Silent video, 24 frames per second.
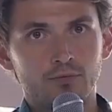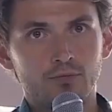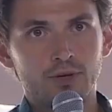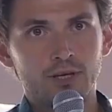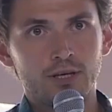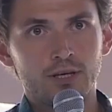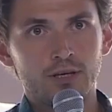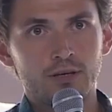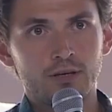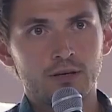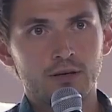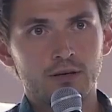
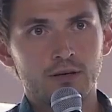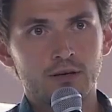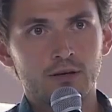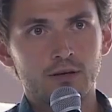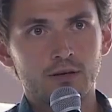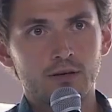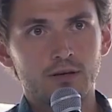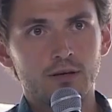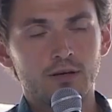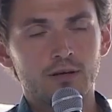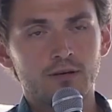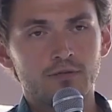
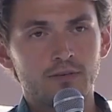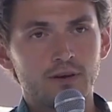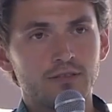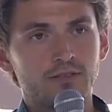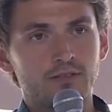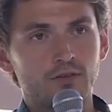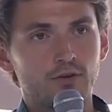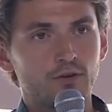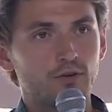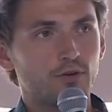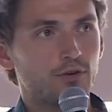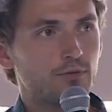we
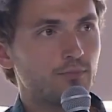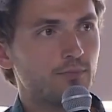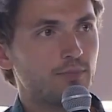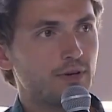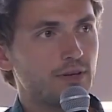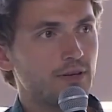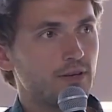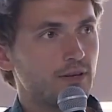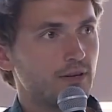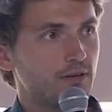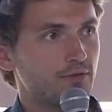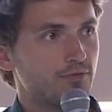invest in a
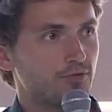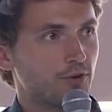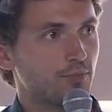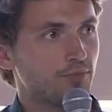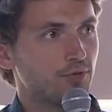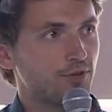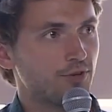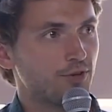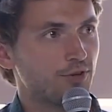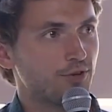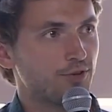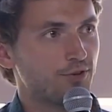company from
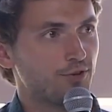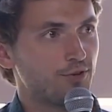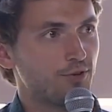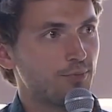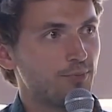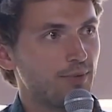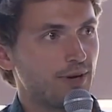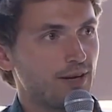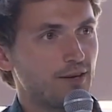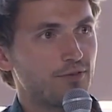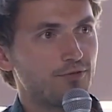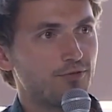the
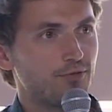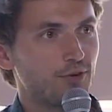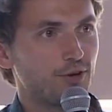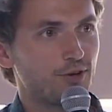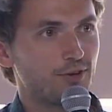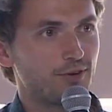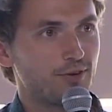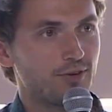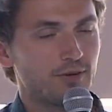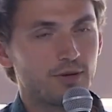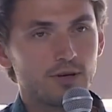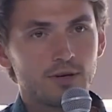main
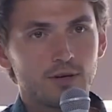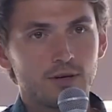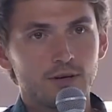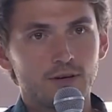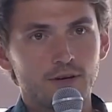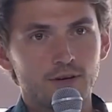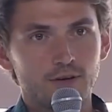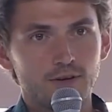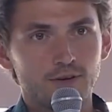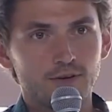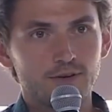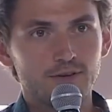fund,
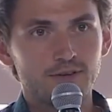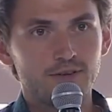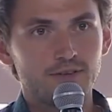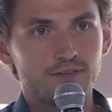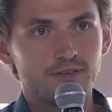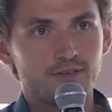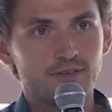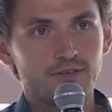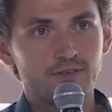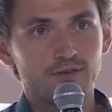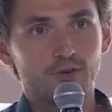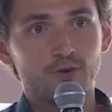
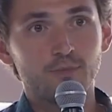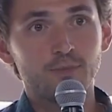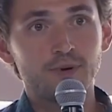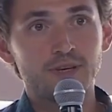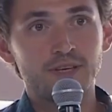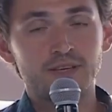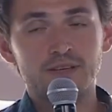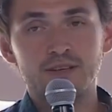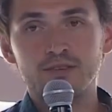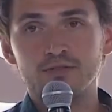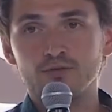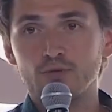this
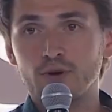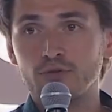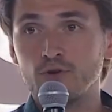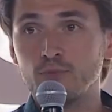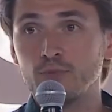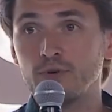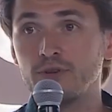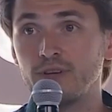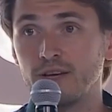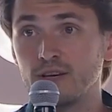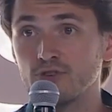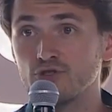company needs to have the
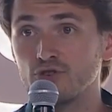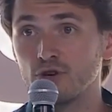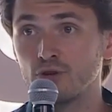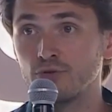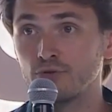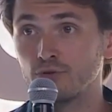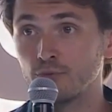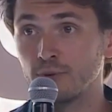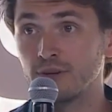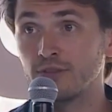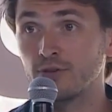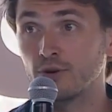potential
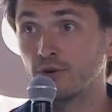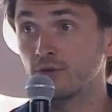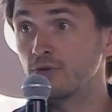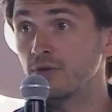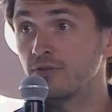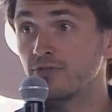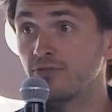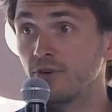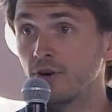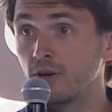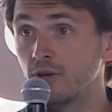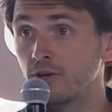to return the
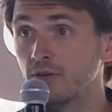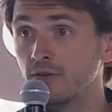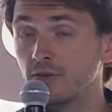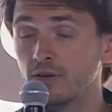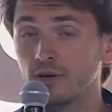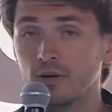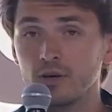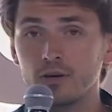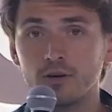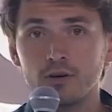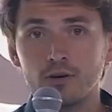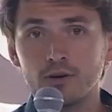fund
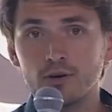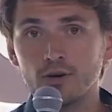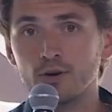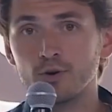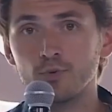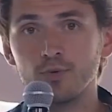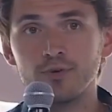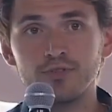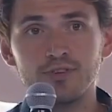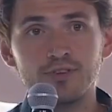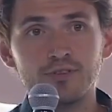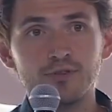
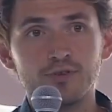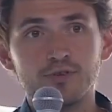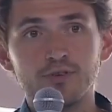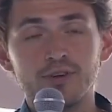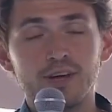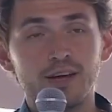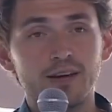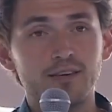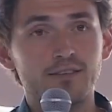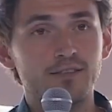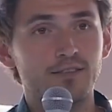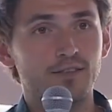within the
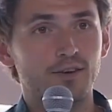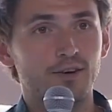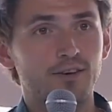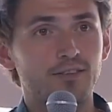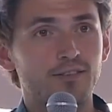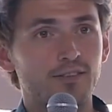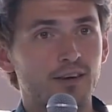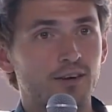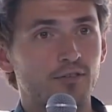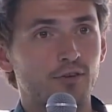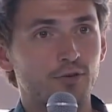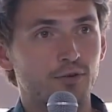next
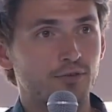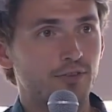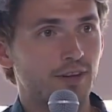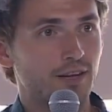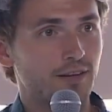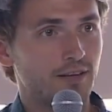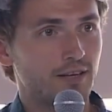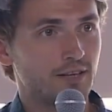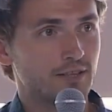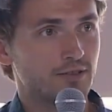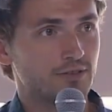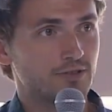7 or
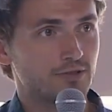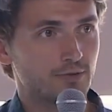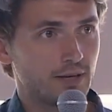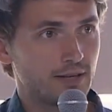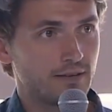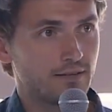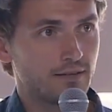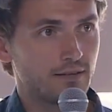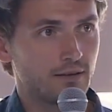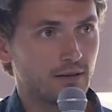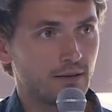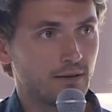10 years,
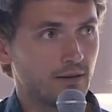right?